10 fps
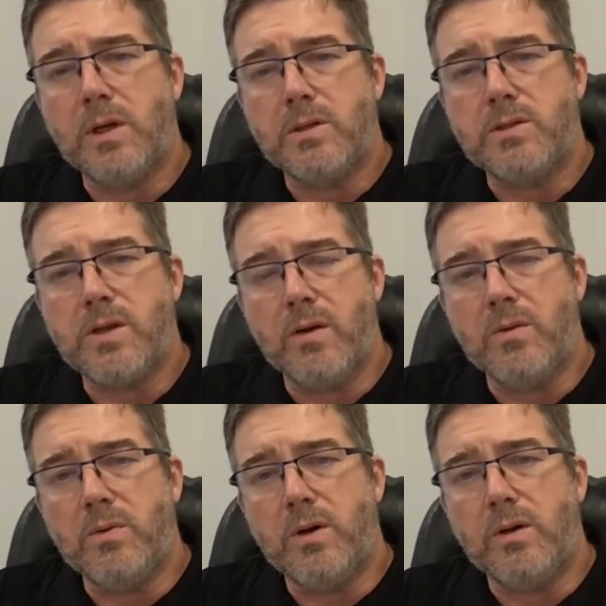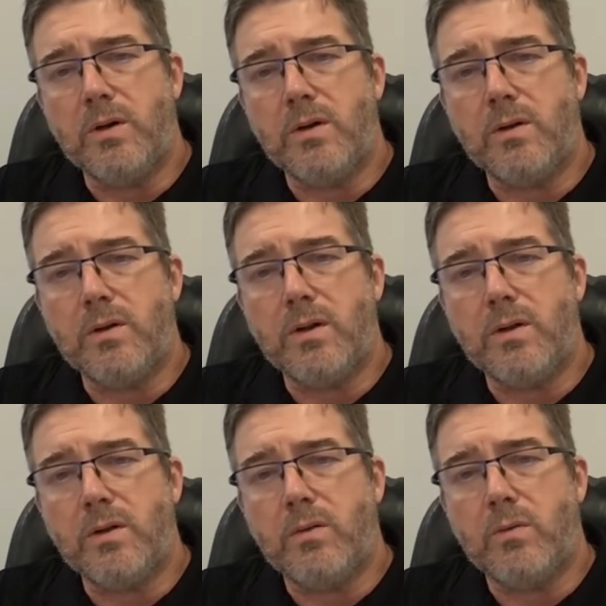So
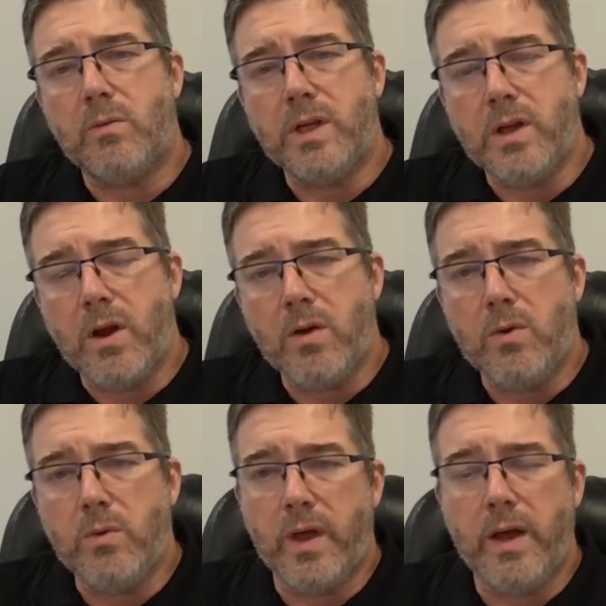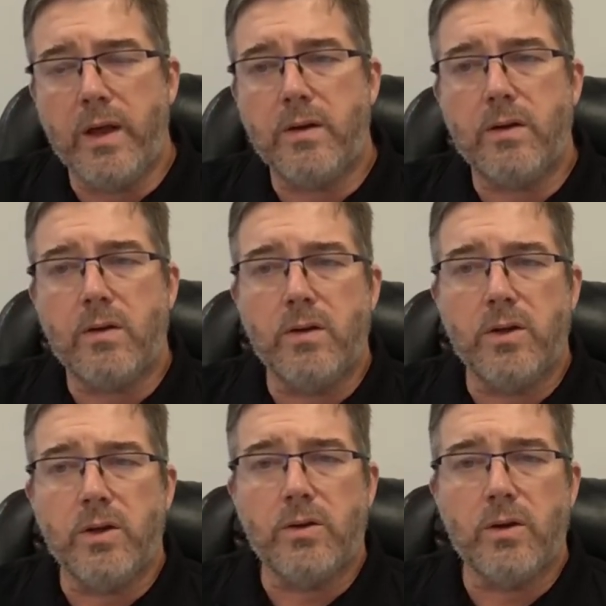we know that
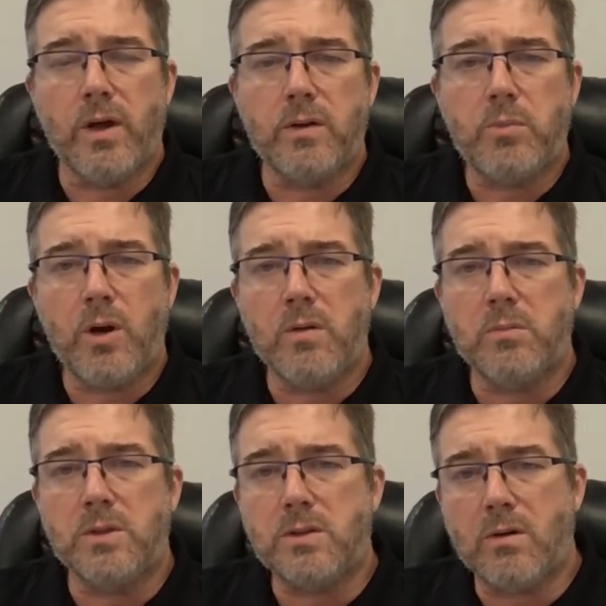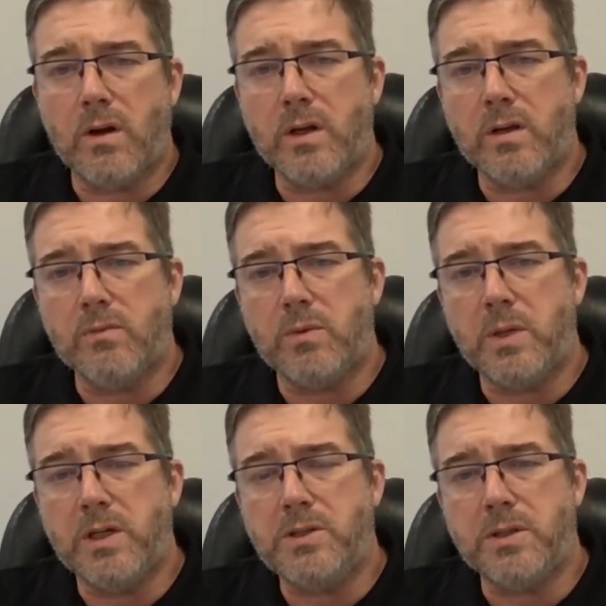the underlying problem is chronic
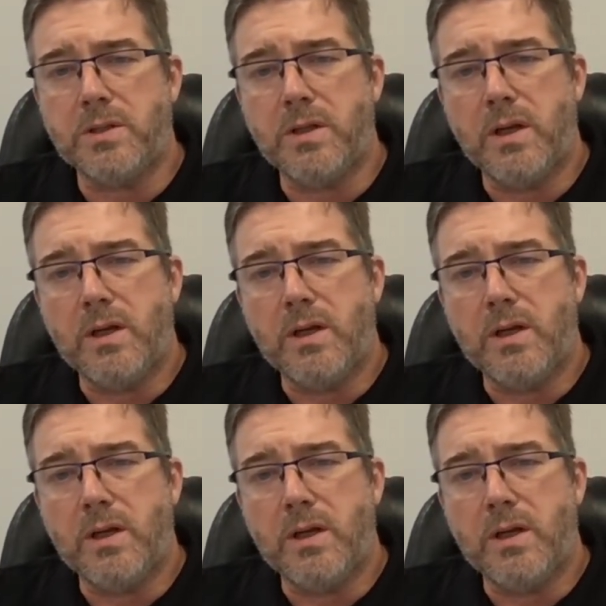inflammation.